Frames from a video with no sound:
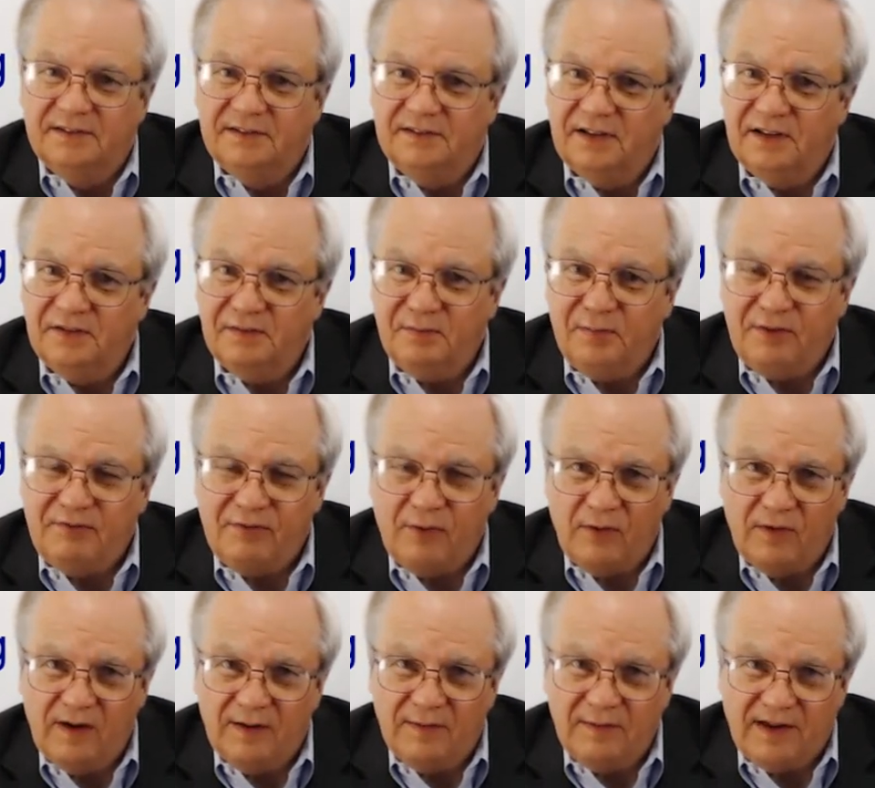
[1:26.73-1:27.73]
Just
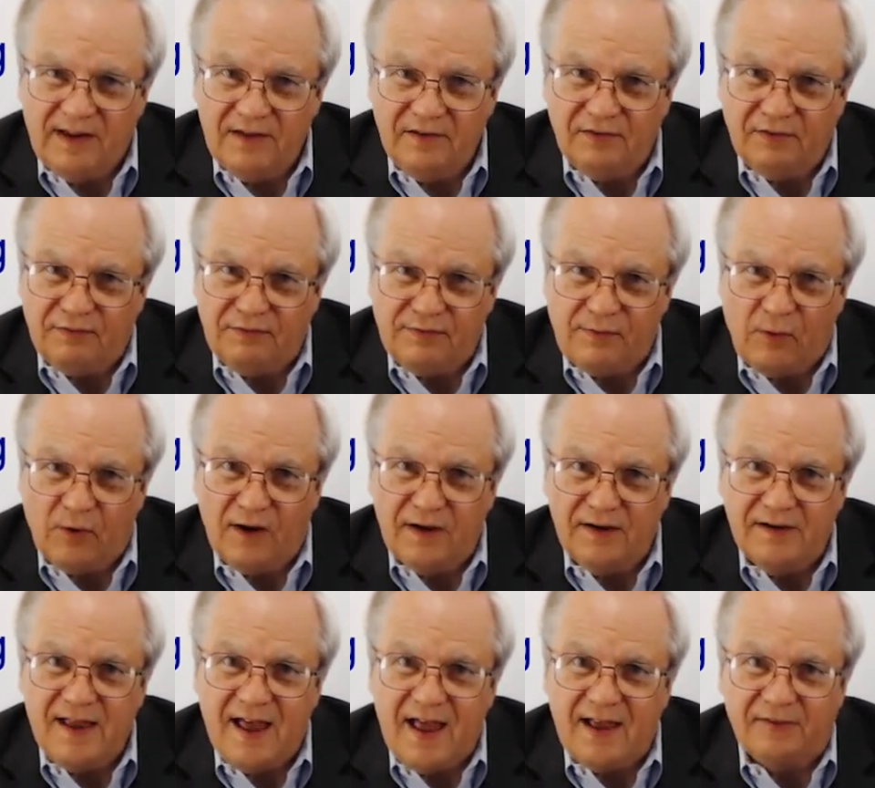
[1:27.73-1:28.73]
before, because a
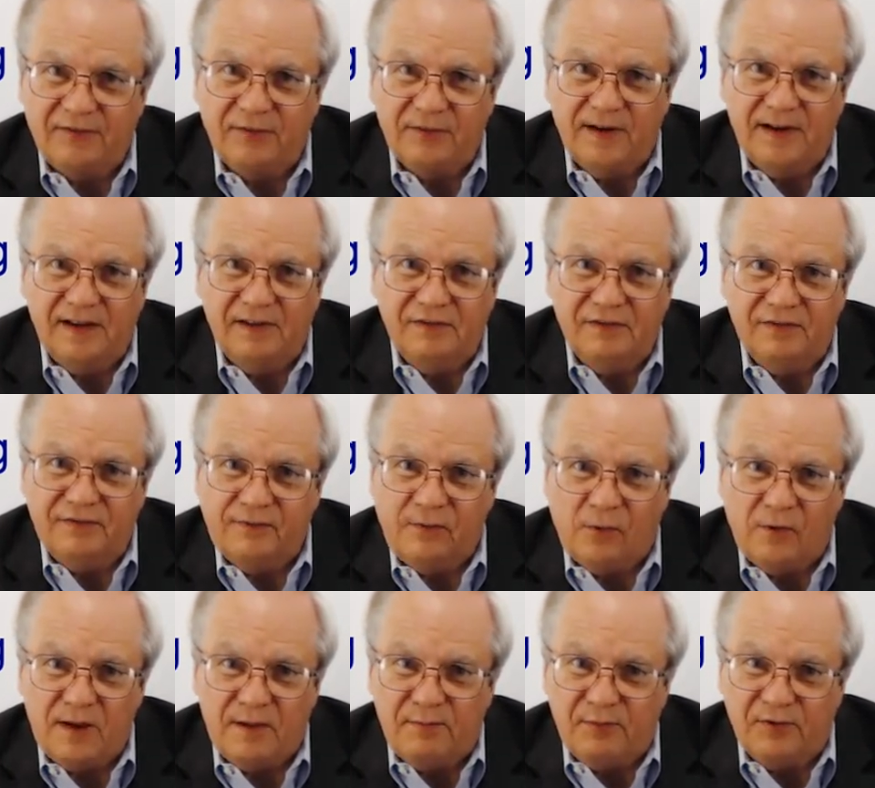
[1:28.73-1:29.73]
foreign tax rate is
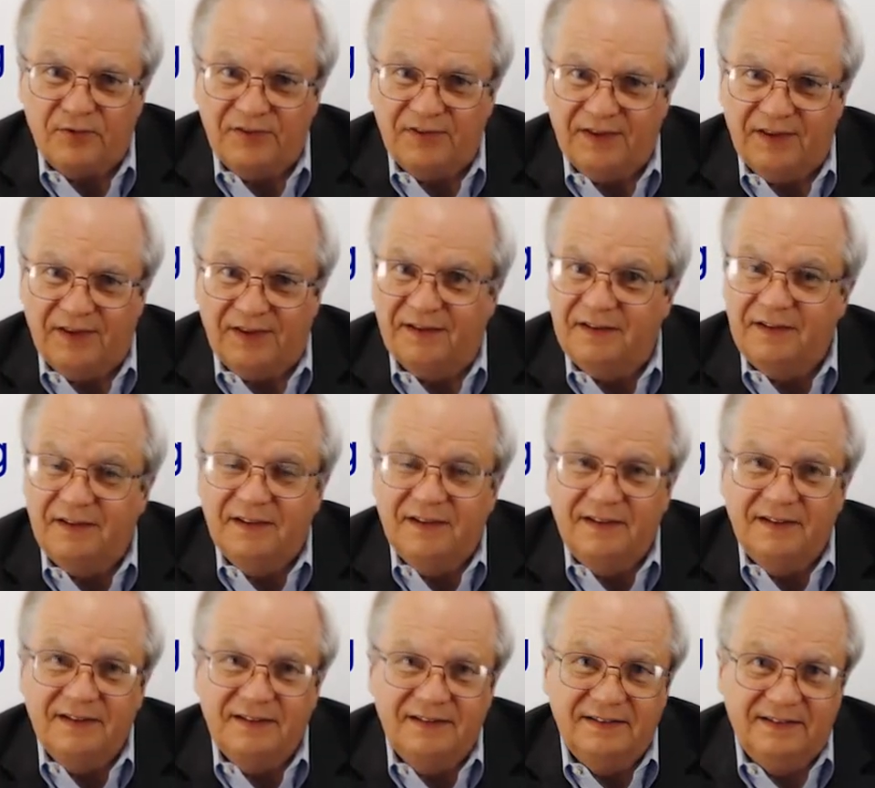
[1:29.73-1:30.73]
forty percent
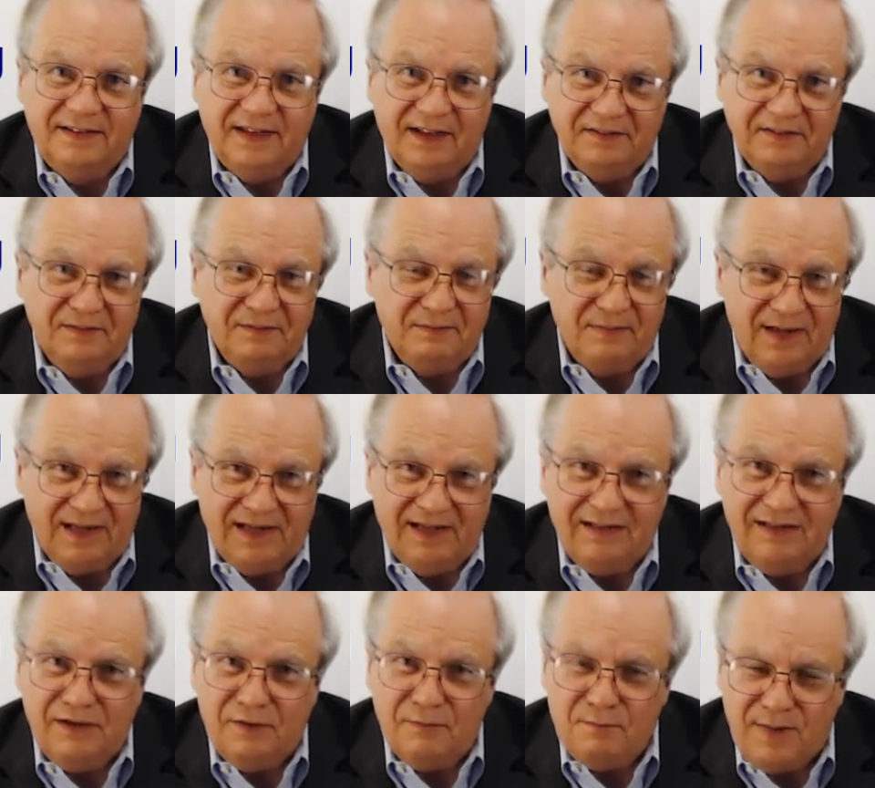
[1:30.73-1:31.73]
doesn't
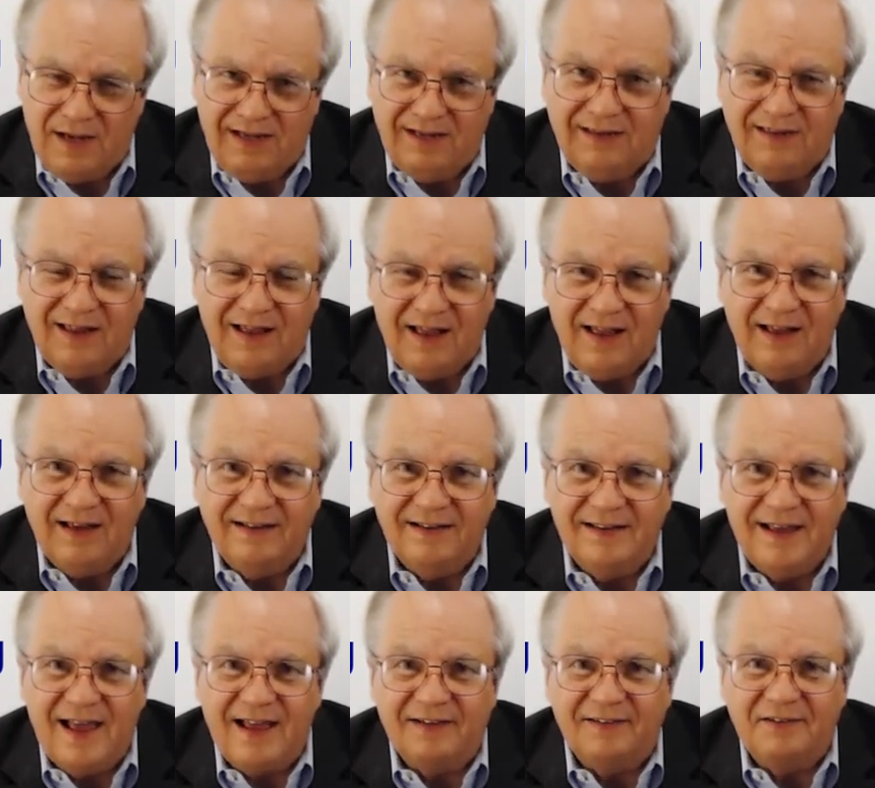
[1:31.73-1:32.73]
mean you meet the high
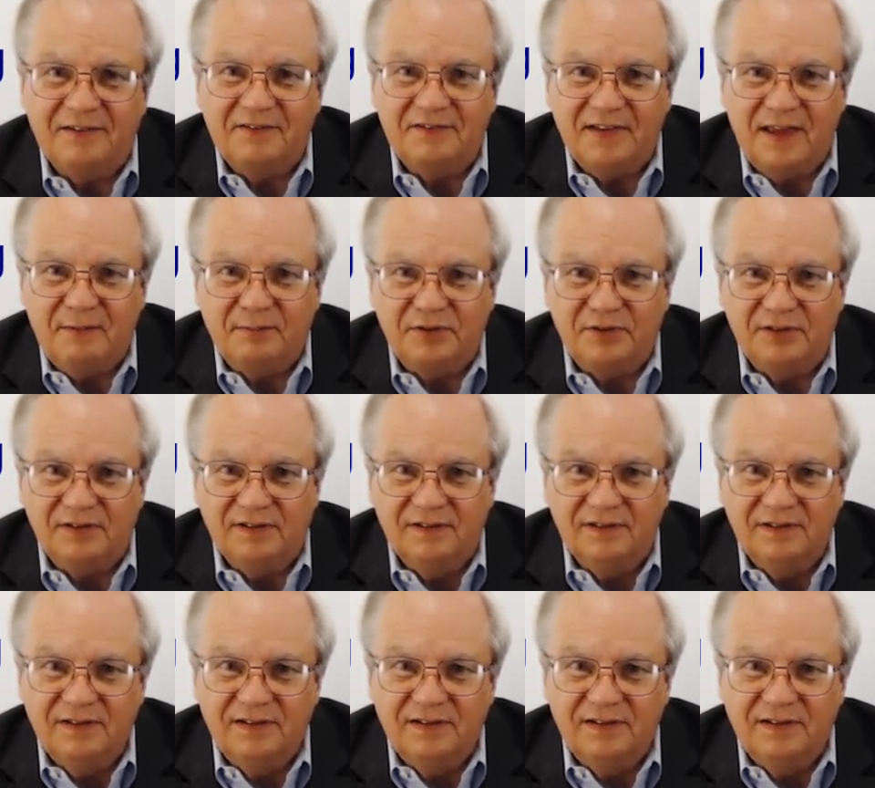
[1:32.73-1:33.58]
tax exception.